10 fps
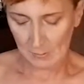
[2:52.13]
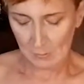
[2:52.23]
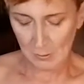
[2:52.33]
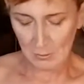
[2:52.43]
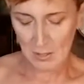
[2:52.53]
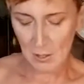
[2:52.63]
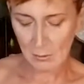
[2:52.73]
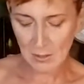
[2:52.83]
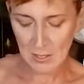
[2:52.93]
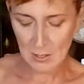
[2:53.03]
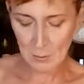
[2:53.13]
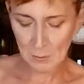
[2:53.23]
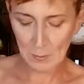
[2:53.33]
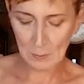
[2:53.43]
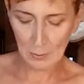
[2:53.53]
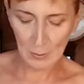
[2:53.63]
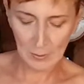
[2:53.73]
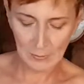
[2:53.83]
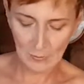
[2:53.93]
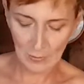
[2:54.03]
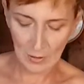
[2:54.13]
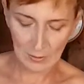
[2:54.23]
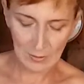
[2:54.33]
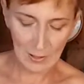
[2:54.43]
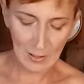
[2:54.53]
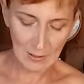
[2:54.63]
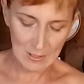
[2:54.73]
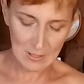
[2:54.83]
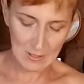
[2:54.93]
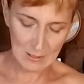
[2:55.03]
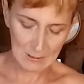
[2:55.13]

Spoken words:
it was always super important to us